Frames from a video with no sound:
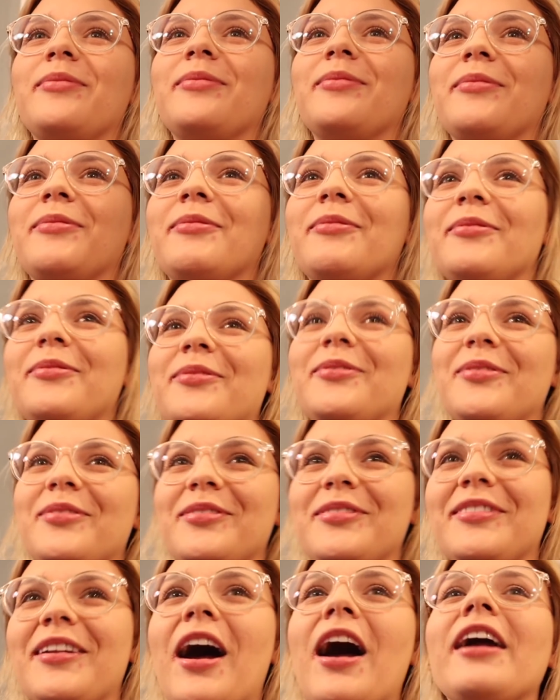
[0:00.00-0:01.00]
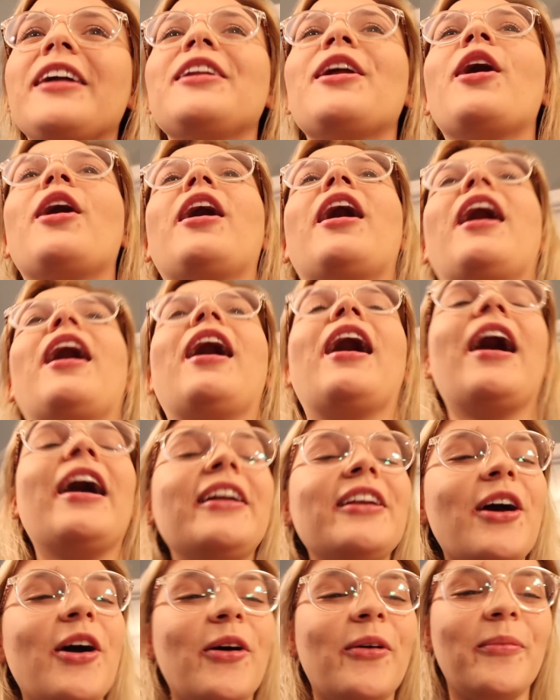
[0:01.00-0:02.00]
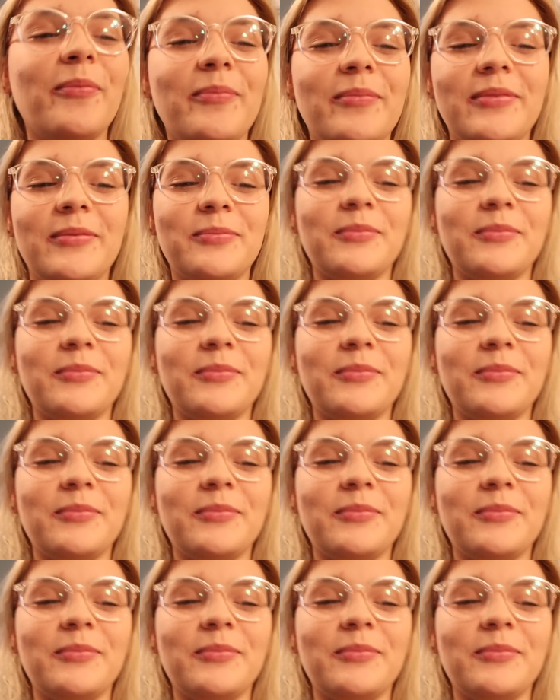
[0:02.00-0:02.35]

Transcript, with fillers: Like, what do you mean? I know. I know.